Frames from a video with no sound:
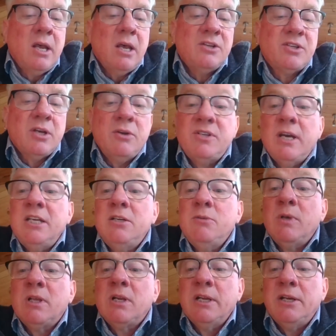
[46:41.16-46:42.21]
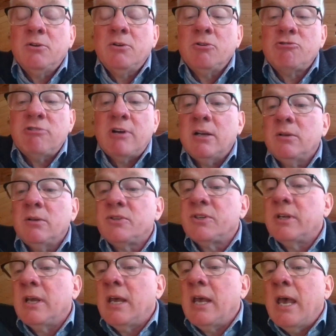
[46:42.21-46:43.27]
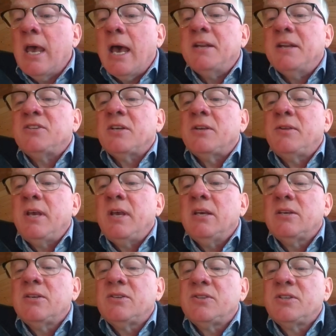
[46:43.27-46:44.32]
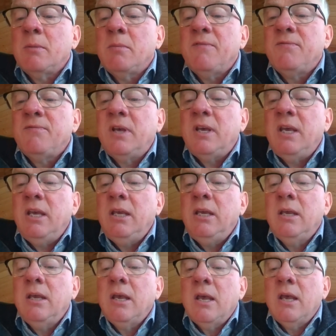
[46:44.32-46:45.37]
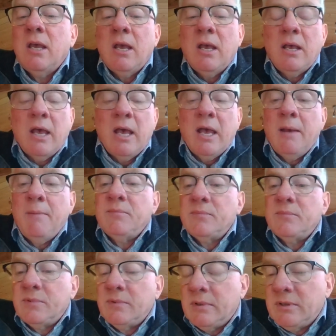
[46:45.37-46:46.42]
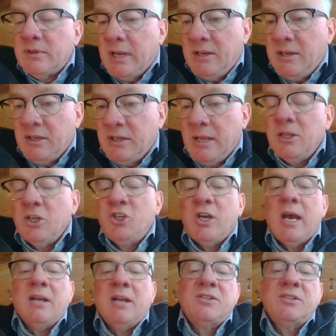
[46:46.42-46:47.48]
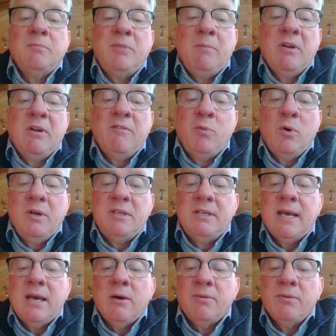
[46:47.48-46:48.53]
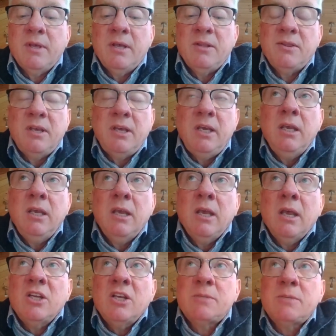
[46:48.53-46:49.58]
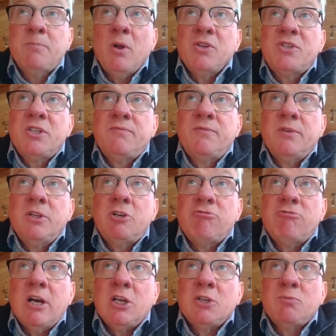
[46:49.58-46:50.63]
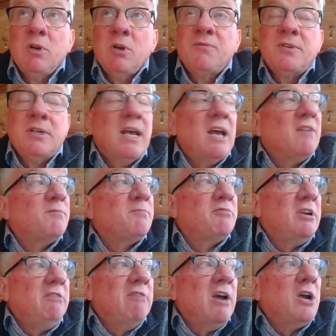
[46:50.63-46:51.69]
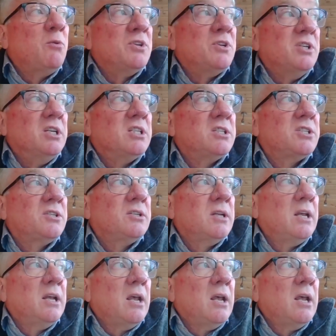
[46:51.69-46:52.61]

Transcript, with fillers: associated with clinical trials. And as I think some of the um, in in the chat, some people have pointed out that the sponsors for the trials will often have prerequisites